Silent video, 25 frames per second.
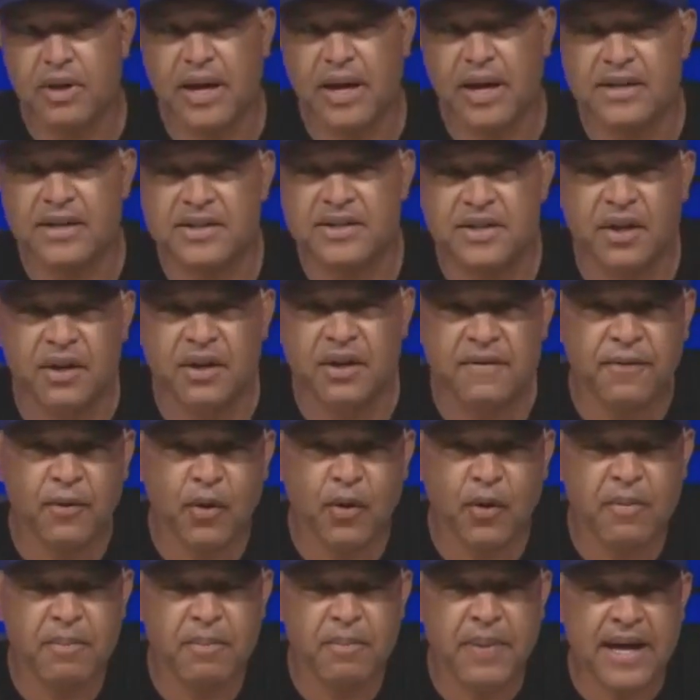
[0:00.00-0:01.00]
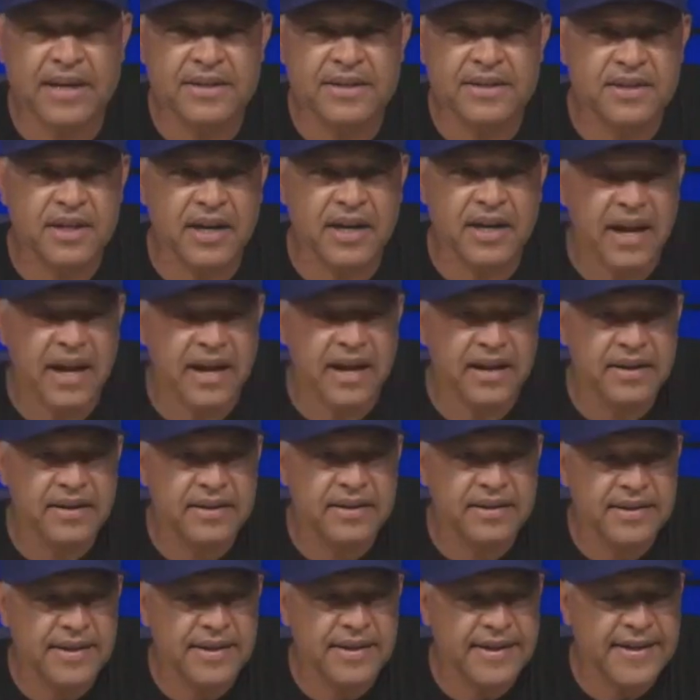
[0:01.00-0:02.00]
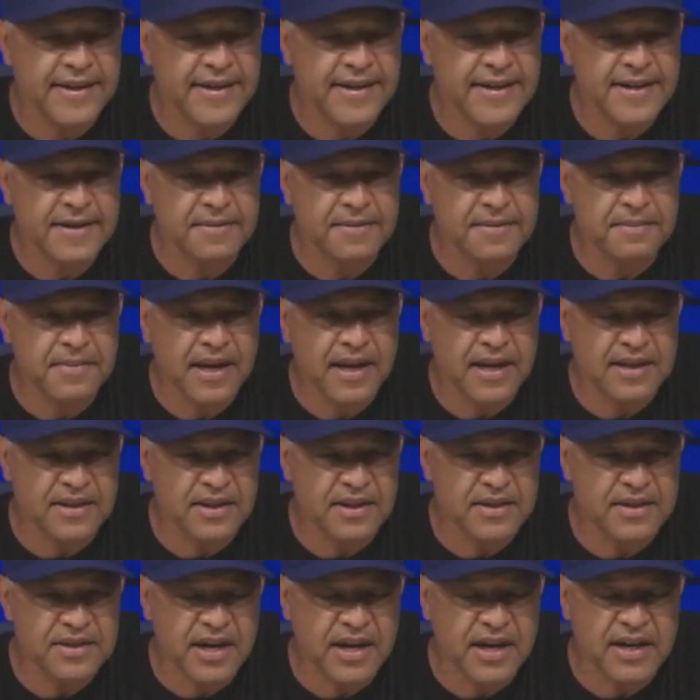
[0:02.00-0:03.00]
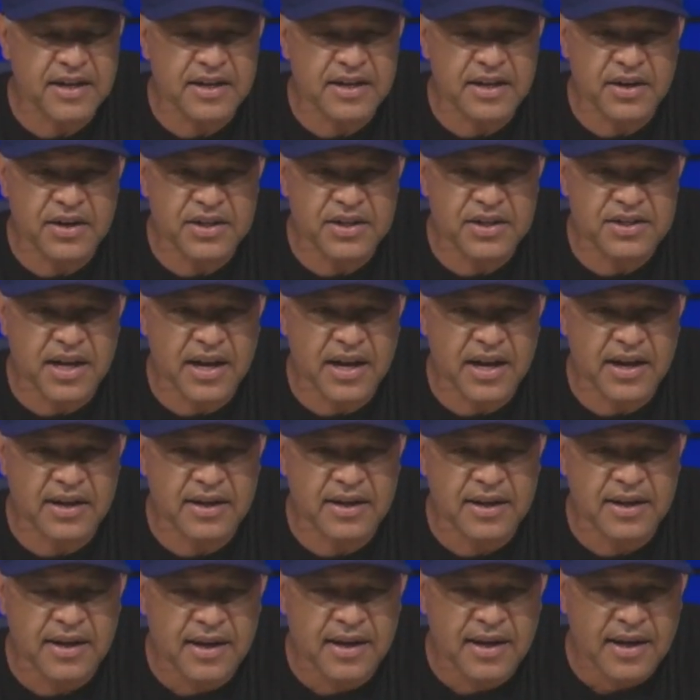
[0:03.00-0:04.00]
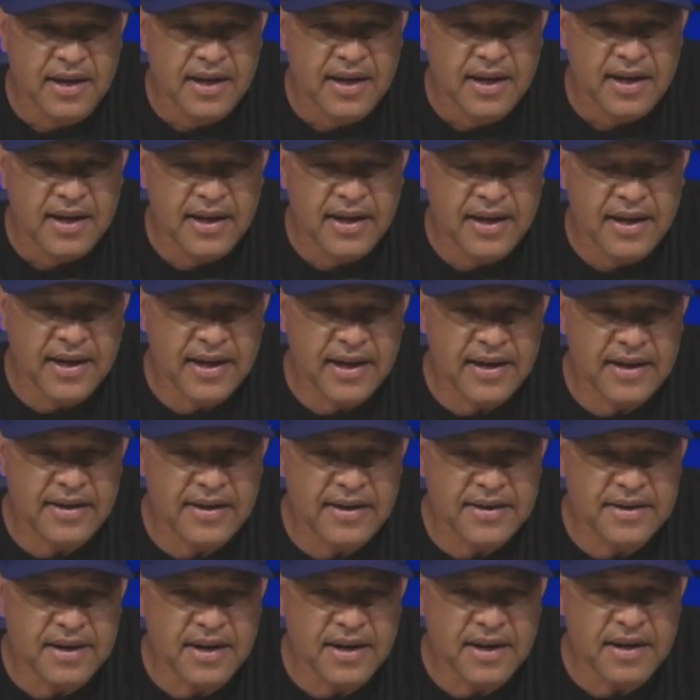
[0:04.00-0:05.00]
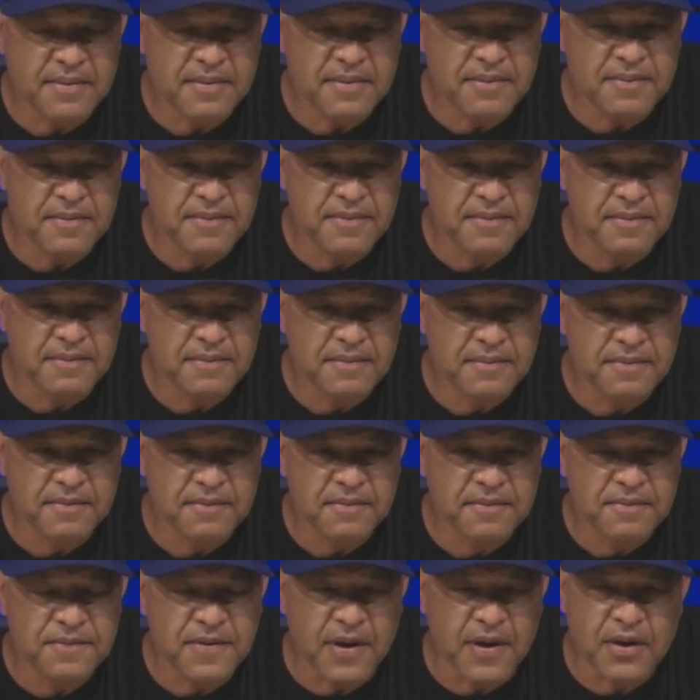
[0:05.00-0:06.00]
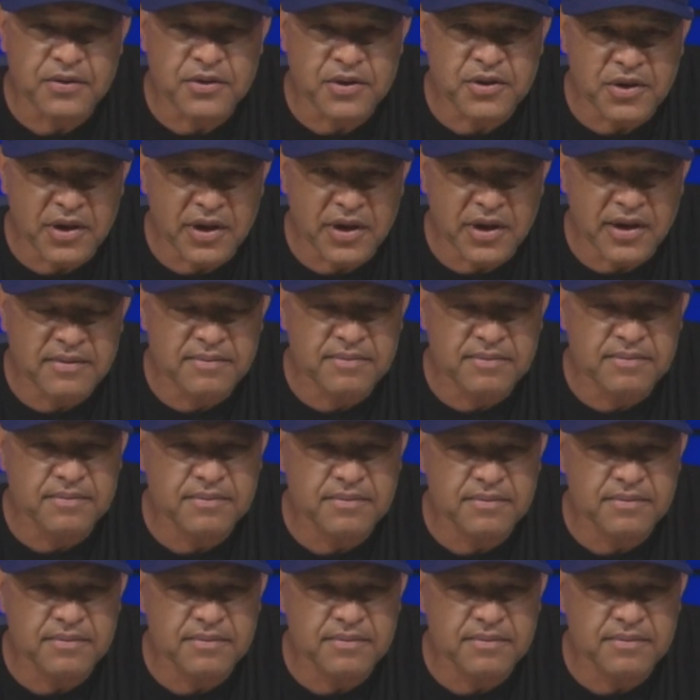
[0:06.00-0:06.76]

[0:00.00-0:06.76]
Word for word: took 4 at bats today at the secondary site and felt good.